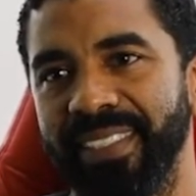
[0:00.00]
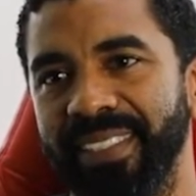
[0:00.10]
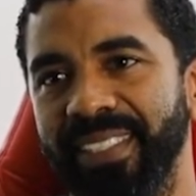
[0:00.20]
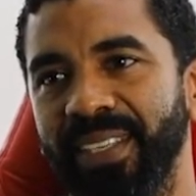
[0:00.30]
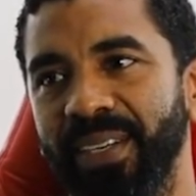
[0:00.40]

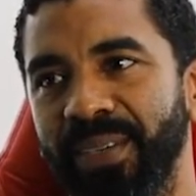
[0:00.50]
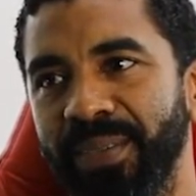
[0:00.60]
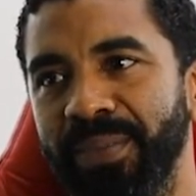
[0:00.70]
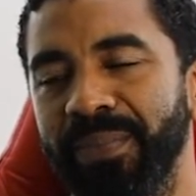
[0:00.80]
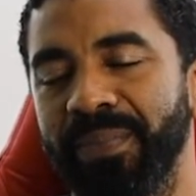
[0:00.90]

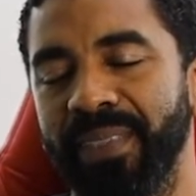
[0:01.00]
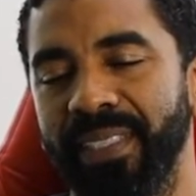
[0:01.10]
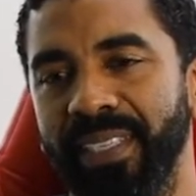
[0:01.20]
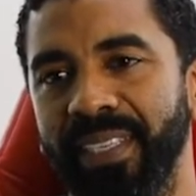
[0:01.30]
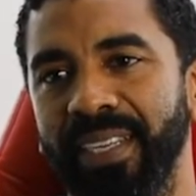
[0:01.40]
So
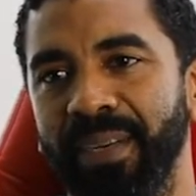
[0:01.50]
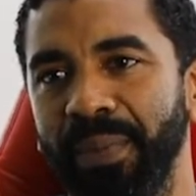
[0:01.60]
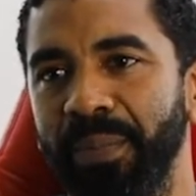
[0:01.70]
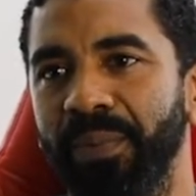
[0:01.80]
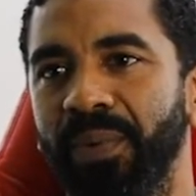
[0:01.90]
a lot of
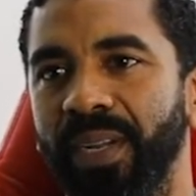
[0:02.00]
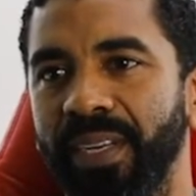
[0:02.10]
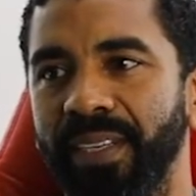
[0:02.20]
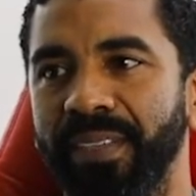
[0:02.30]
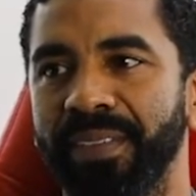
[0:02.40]
people want
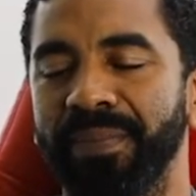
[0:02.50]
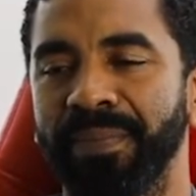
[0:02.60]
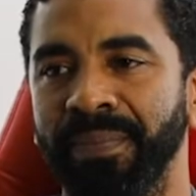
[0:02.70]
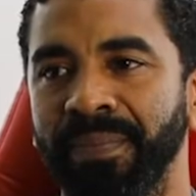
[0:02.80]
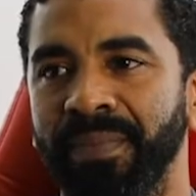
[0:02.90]
to
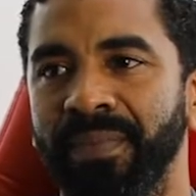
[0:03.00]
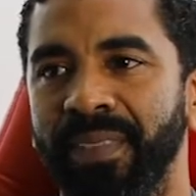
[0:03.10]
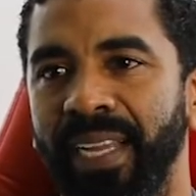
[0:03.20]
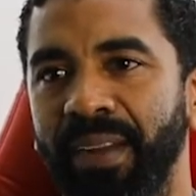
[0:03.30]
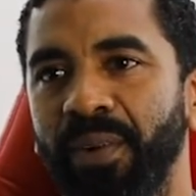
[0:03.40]

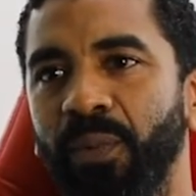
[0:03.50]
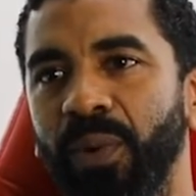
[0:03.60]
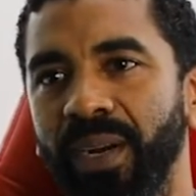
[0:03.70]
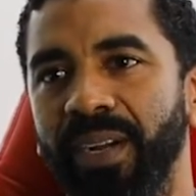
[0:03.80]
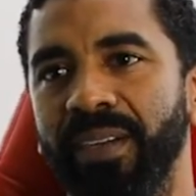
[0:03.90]
have a
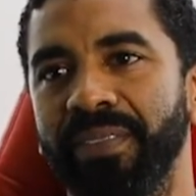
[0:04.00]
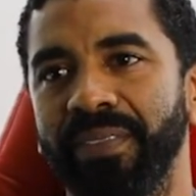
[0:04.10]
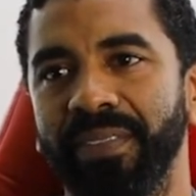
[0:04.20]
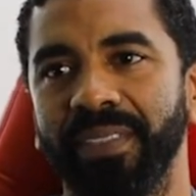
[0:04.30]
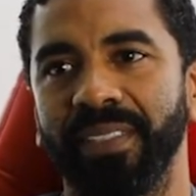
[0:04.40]

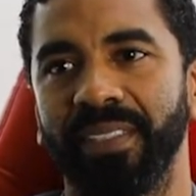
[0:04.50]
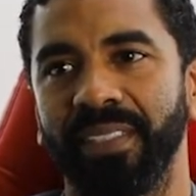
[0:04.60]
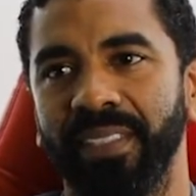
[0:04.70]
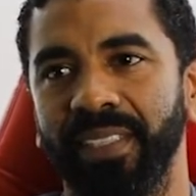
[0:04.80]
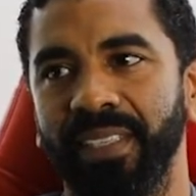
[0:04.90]
one-off,
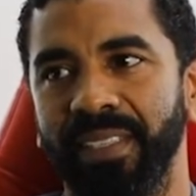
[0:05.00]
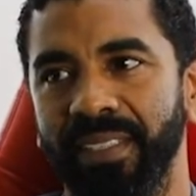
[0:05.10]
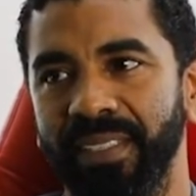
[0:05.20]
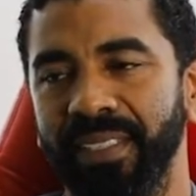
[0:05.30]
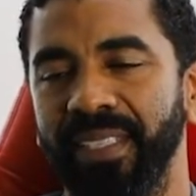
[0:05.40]

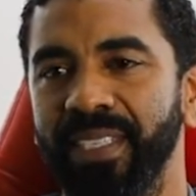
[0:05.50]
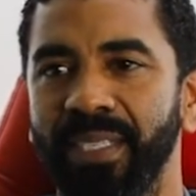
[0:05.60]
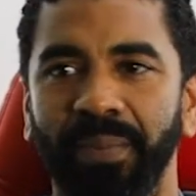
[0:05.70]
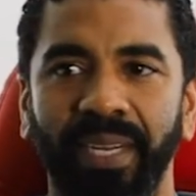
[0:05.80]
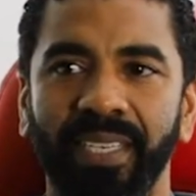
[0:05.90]

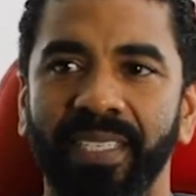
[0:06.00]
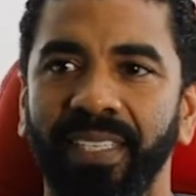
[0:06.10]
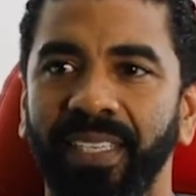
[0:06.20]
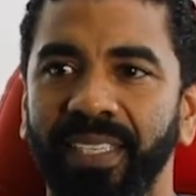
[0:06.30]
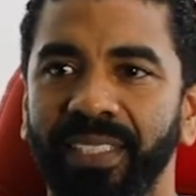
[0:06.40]
customize
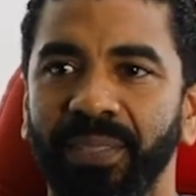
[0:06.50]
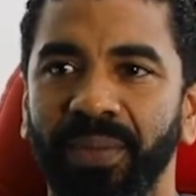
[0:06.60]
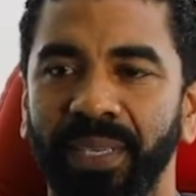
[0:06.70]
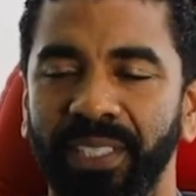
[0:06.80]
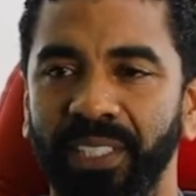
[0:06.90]
things to
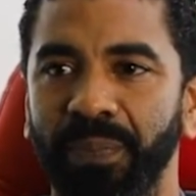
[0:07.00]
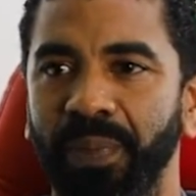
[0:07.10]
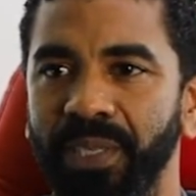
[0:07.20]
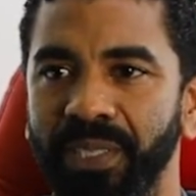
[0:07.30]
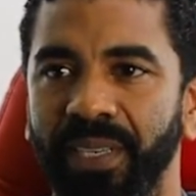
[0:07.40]
where it's just
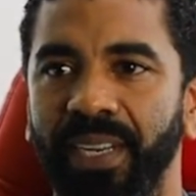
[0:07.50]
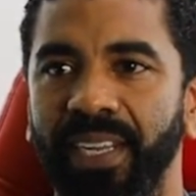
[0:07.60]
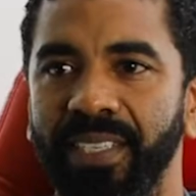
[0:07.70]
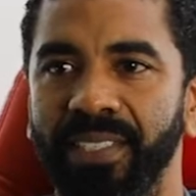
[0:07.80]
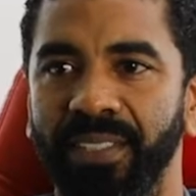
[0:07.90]

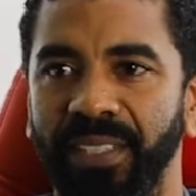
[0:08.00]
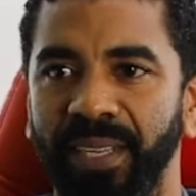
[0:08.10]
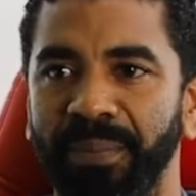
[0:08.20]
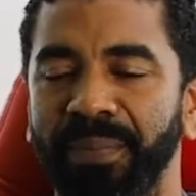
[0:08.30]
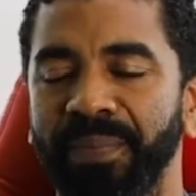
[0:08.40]
personalized to
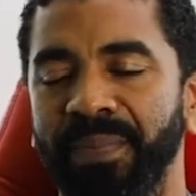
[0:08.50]
them.